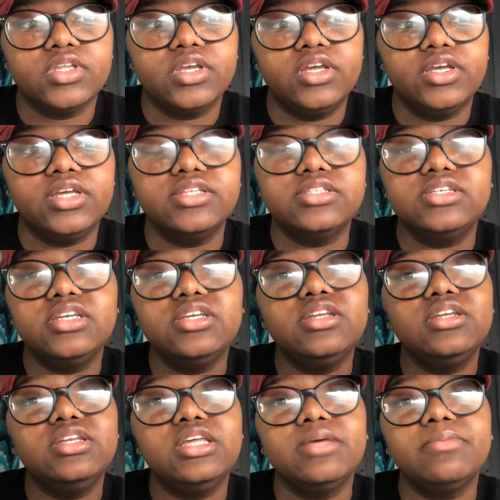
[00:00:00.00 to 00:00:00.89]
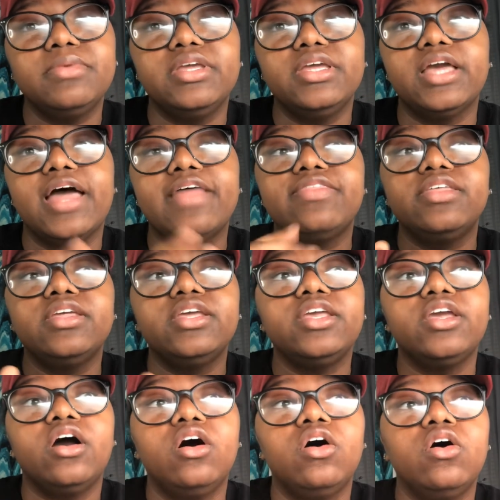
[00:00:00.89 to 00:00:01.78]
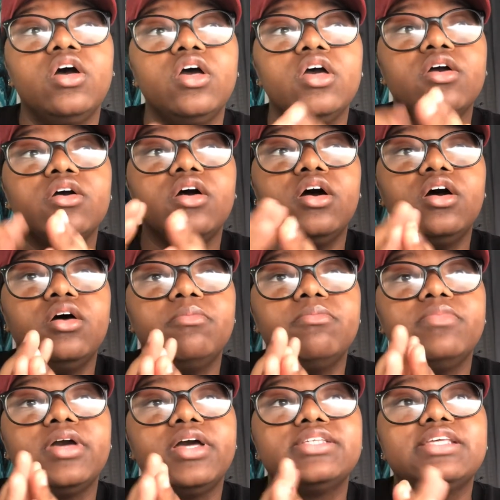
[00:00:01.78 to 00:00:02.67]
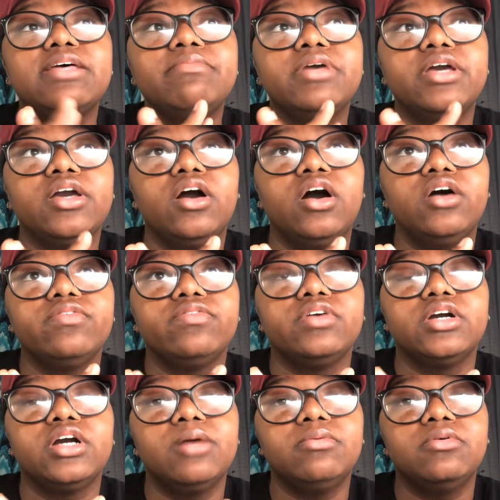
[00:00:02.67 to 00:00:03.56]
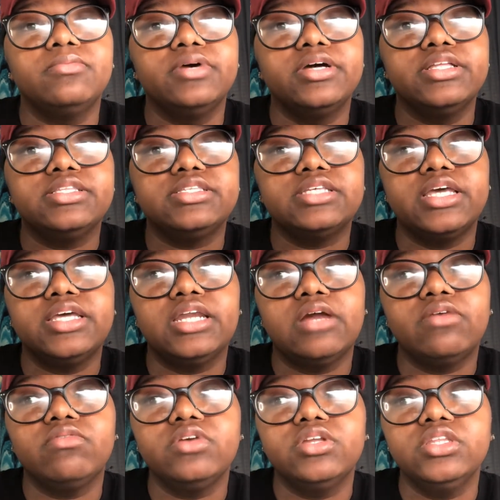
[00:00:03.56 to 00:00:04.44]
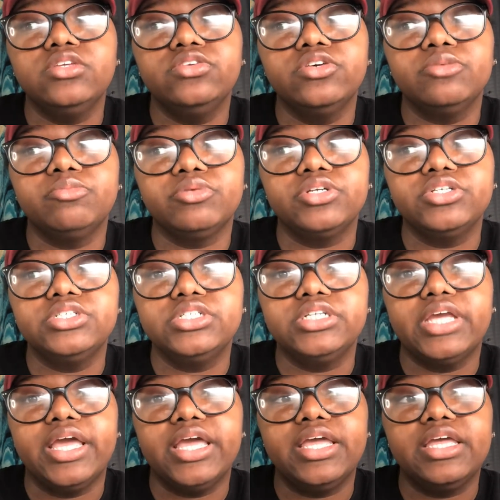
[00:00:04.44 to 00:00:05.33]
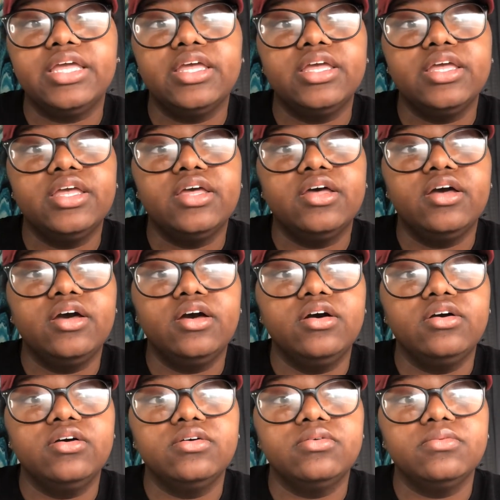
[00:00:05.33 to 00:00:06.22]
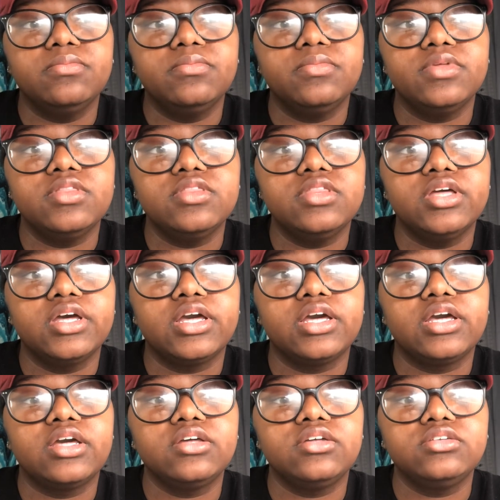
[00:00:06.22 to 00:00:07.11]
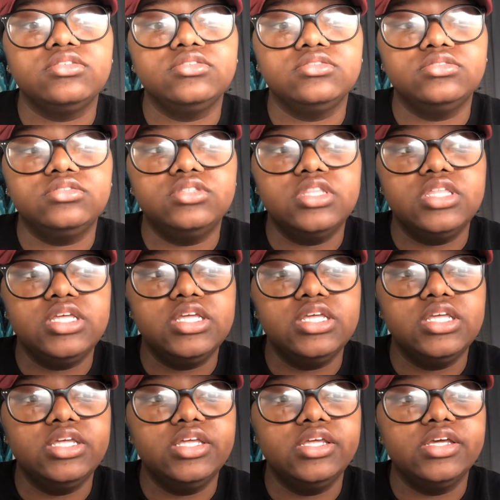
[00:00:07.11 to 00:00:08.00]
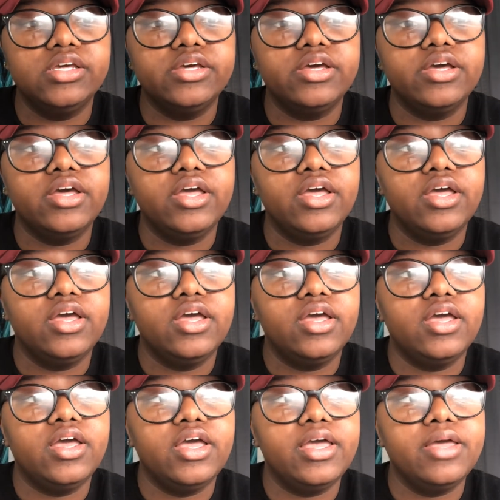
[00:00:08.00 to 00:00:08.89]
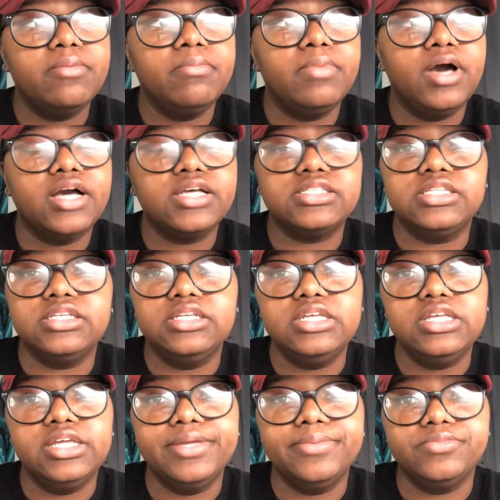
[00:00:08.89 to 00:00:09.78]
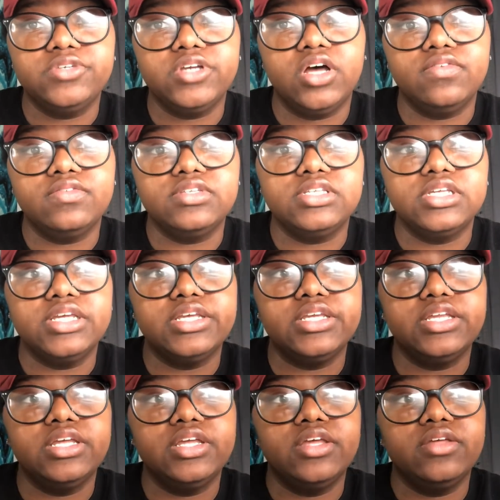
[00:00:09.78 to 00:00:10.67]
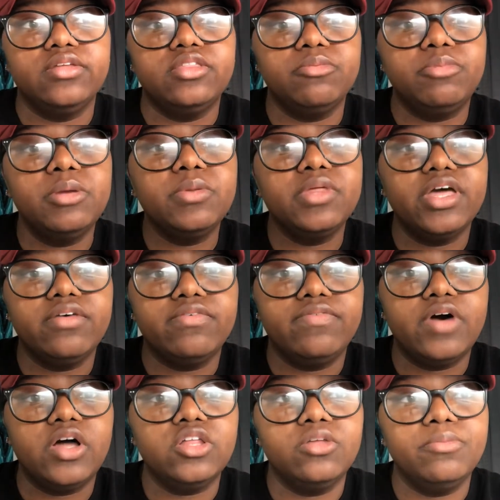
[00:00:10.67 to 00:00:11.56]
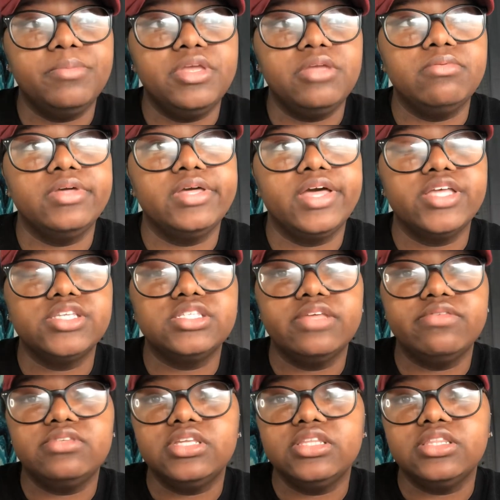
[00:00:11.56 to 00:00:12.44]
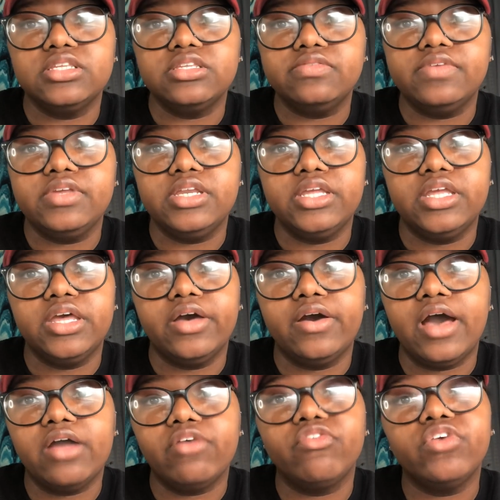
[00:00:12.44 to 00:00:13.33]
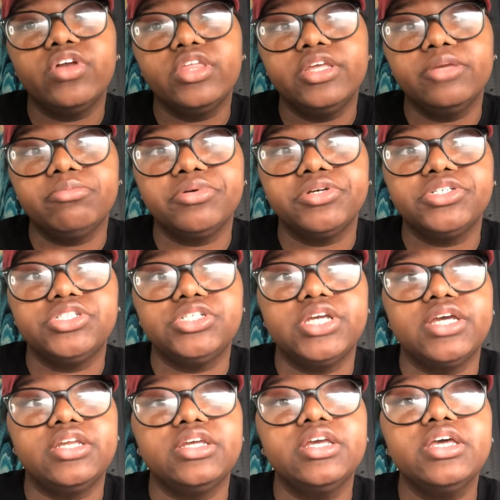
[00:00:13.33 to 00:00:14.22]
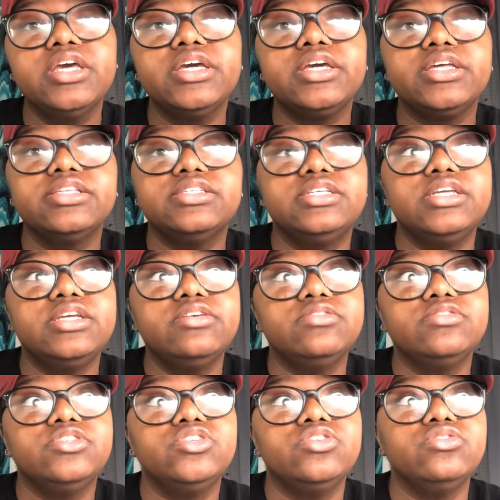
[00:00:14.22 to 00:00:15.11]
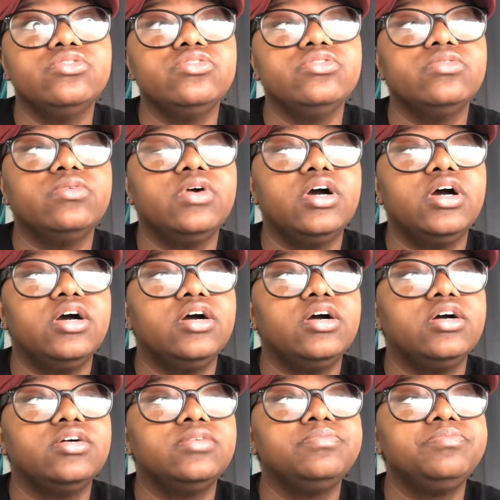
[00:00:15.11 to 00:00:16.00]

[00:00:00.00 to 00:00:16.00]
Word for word: continue to DM me. I think y'all, um, because I've been gone for a couple months, and I really do appreciate um, the the inbox, the DMs y'all sent, the people that followed me because they've seen this video. I really appreciate it. Continue to. Uh,